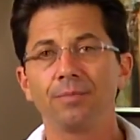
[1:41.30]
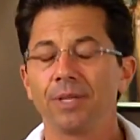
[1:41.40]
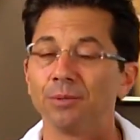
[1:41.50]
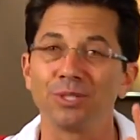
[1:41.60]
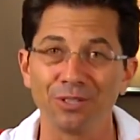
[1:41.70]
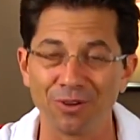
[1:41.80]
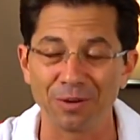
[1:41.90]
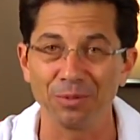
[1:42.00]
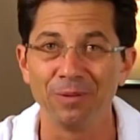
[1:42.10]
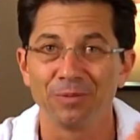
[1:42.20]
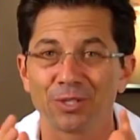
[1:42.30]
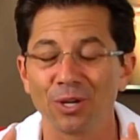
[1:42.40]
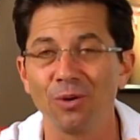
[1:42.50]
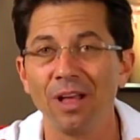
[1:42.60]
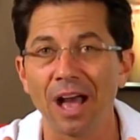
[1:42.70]
it was incredible.
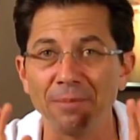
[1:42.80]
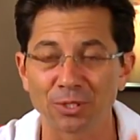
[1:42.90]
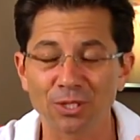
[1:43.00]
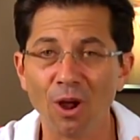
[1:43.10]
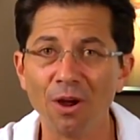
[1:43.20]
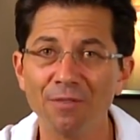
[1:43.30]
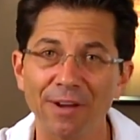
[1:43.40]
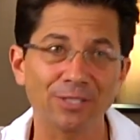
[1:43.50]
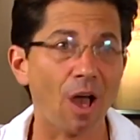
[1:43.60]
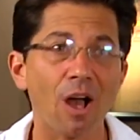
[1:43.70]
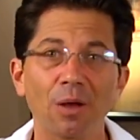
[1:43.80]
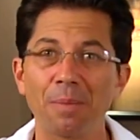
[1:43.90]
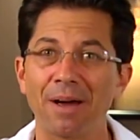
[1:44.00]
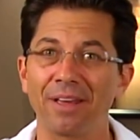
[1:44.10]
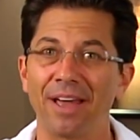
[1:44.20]
So I'm sorry if I talk
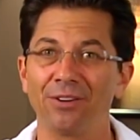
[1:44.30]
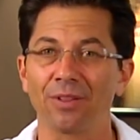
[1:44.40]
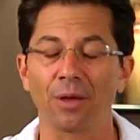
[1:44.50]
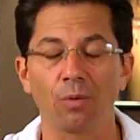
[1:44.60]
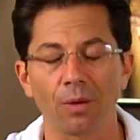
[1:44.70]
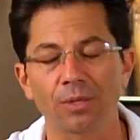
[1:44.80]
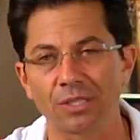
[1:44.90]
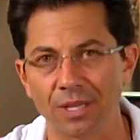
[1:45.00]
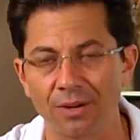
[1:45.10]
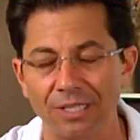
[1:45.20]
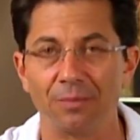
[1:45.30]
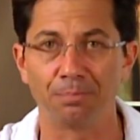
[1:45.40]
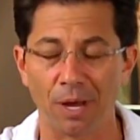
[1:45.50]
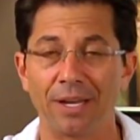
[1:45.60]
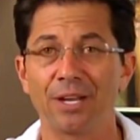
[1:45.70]
about it and you're like, well, I wasn't there, Dean.
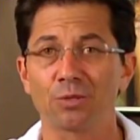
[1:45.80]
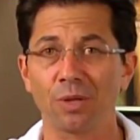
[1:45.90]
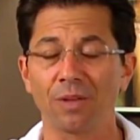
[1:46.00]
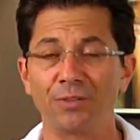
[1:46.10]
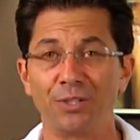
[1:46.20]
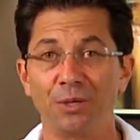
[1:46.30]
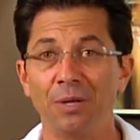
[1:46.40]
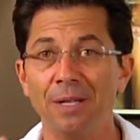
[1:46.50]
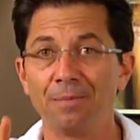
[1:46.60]
But here's what I'd love to do.